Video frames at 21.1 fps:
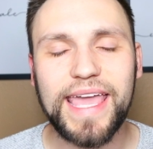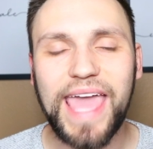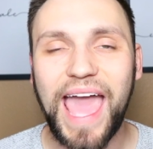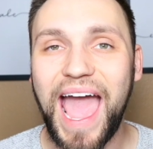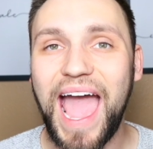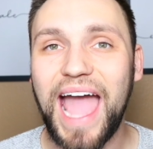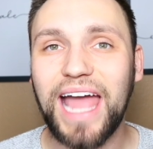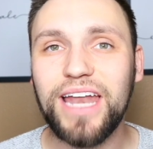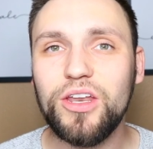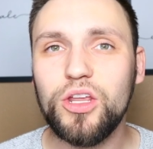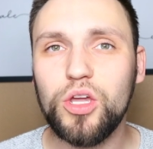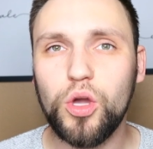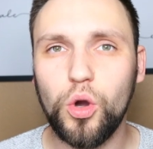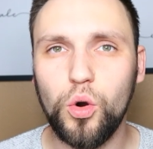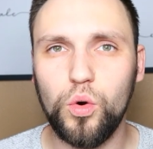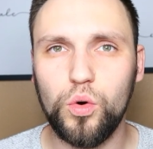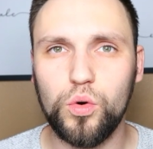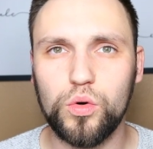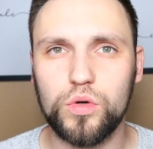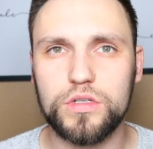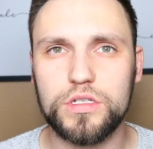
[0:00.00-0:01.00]
can
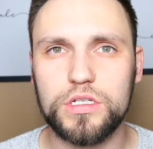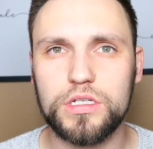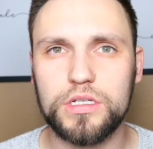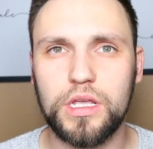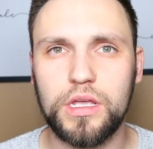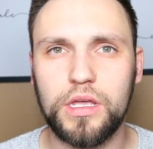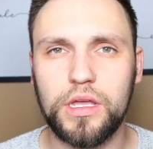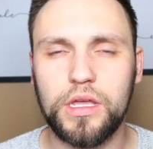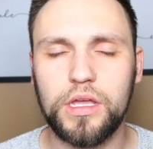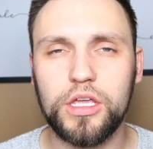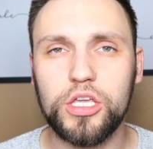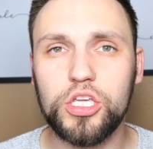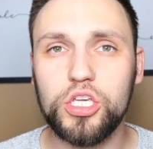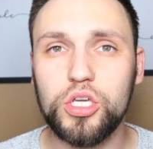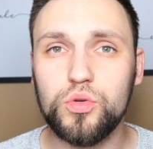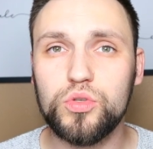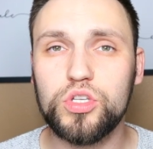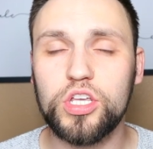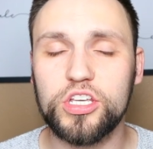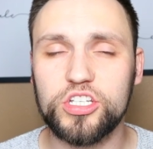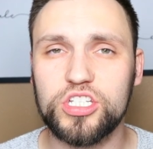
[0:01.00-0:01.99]
cause
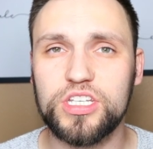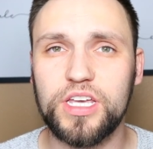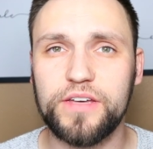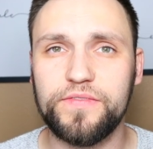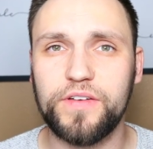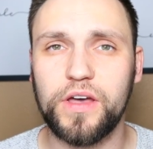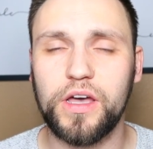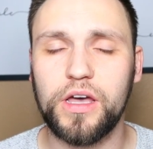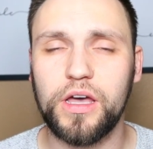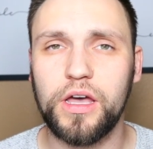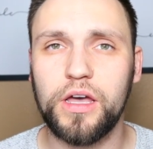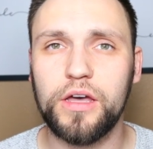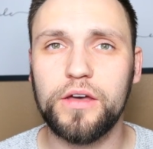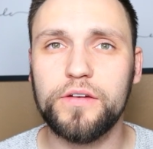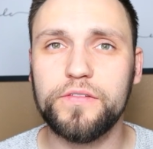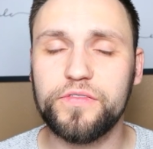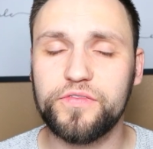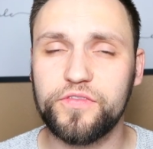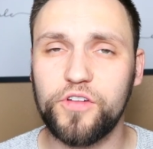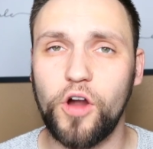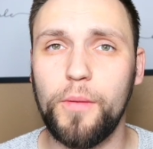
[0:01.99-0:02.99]
you to suffer
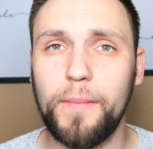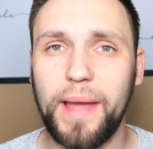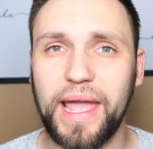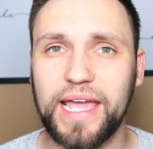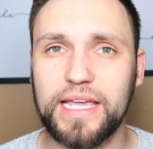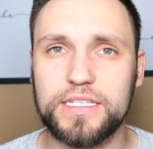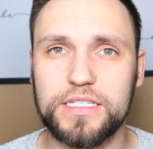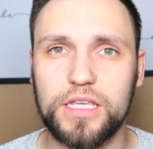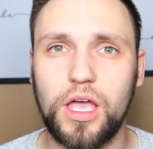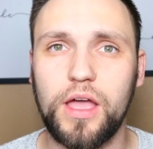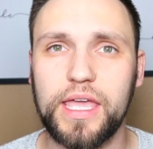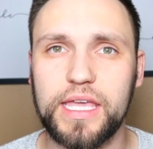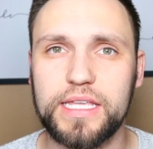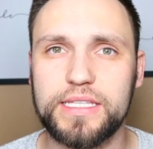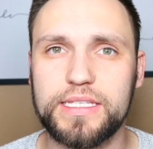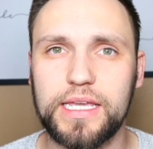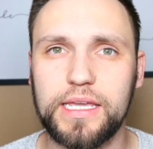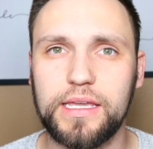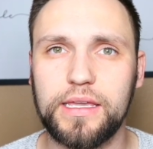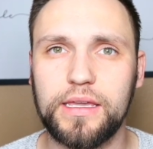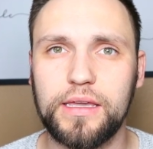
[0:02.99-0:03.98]
from
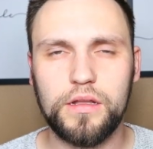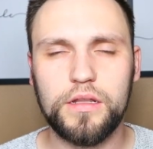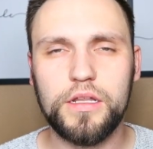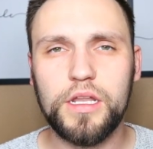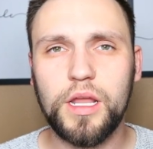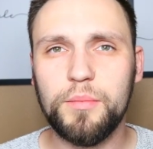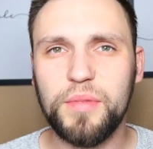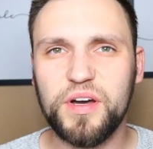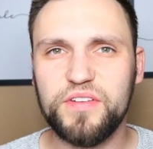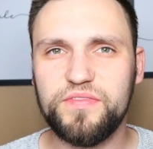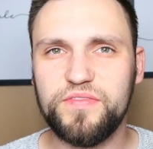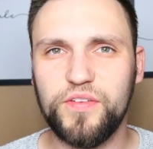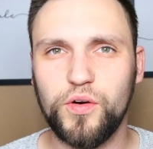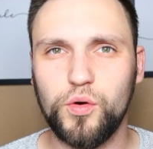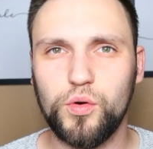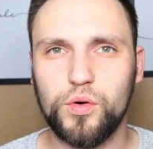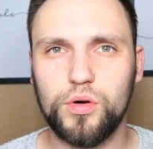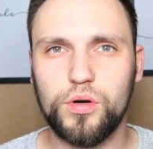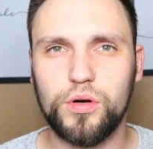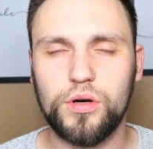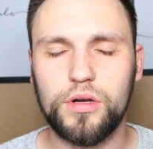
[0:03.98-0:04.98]
anxiety. Number
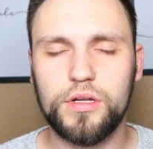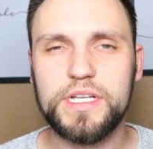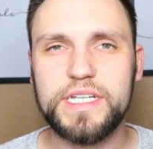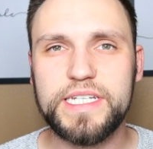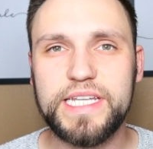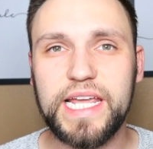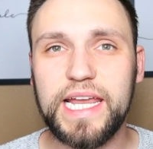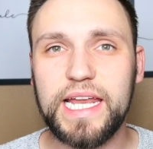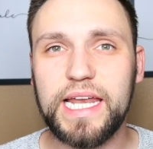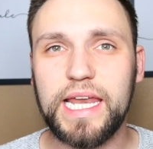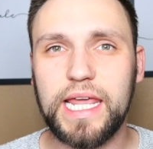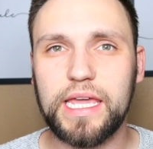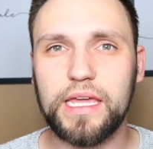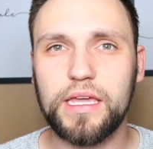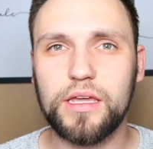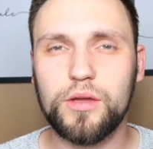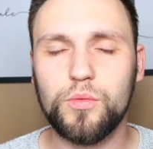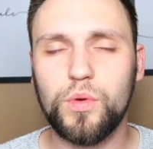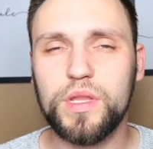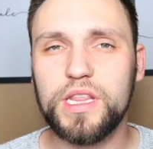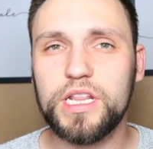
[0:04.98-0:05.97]
four,
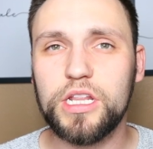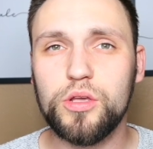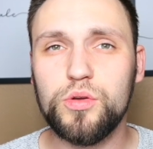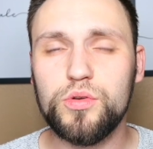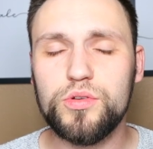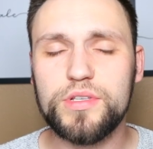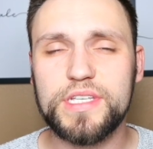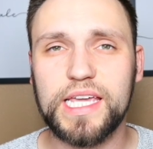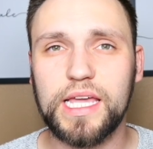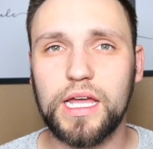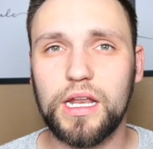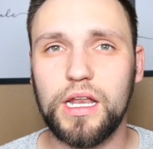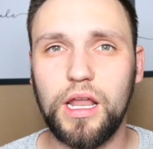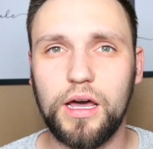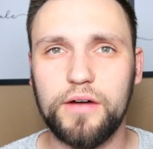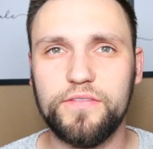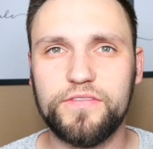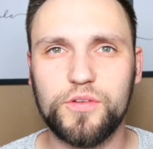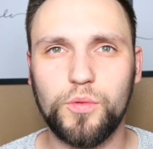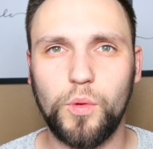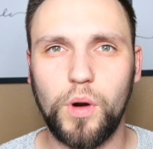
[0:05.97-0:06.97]
dealing with losing a
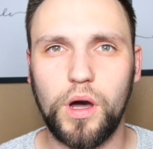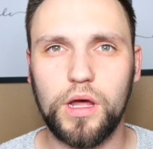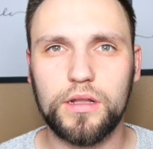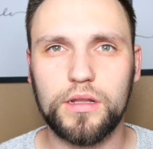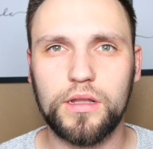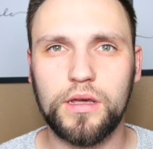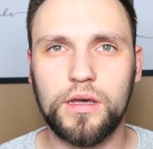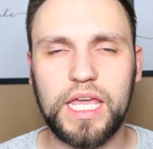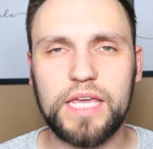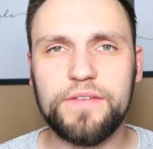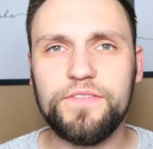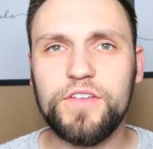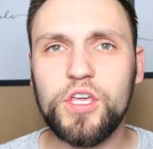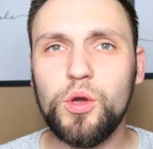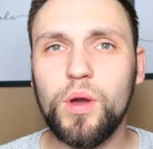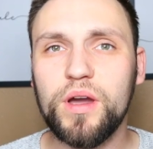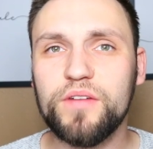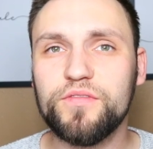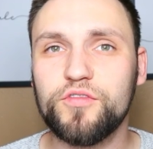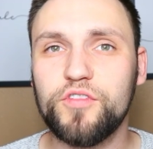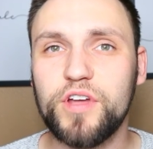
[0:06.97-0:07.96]
loved one. If
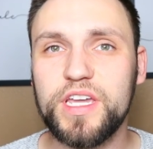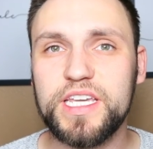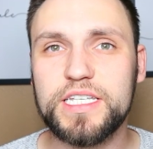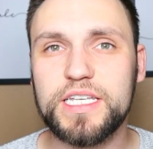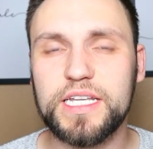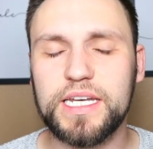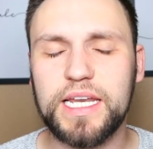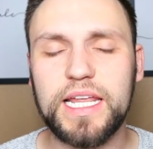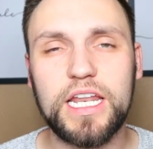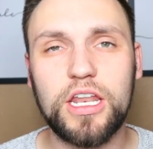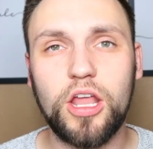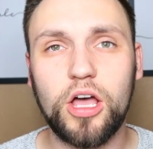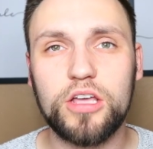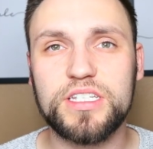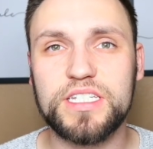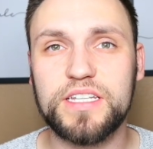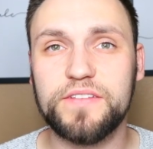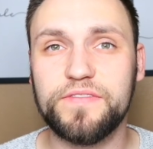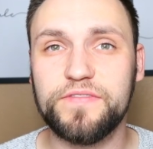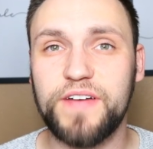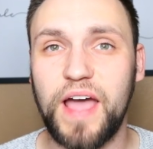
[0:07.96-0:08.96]
you have recently
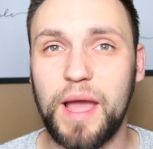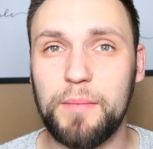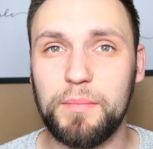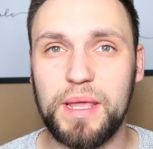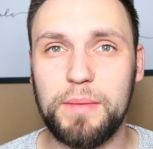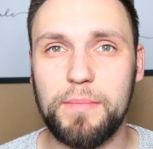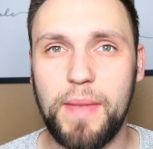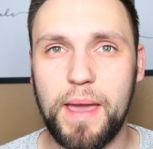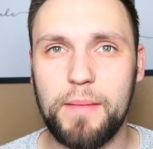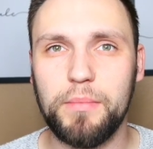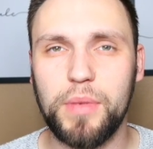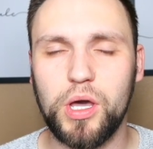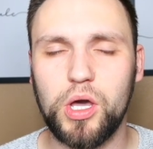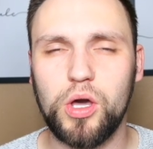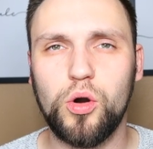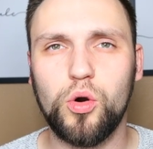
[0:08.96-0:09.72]
lost a family member